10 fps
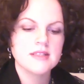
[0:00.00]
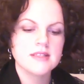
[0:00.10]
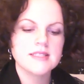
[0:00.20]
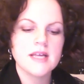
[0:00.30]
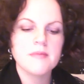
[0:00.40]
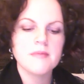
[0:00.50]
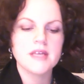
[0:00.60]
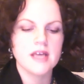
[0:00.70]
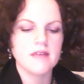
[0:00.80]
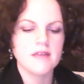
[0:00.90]
the same
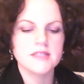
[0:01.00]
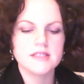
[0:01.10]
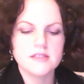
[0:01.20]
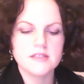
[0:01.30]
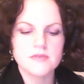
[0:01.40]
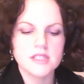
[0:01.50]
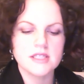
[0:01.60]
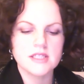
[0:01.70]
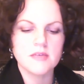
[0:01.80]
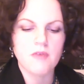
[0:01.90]
that gave us this
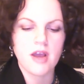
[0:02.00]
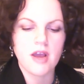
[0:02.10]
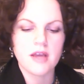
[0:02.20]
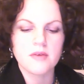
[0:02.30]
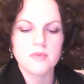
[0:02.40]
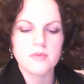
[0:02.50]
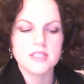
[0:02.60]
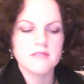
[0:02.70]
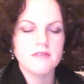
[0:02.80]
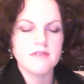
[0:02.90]
freezing rain,
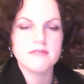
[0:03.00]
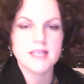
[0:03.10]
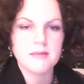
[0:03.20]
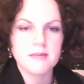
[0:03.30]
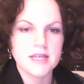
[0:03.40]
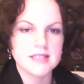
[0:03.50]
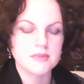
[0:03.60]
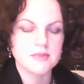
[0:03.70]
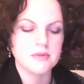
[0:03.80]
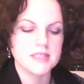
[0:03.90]
which in 15
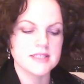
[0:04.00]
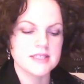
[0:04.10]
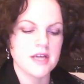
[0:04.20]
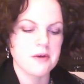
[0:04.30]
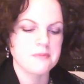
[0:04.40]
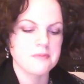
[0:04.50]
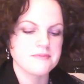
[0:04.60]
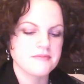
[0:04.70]
minutes will be snow.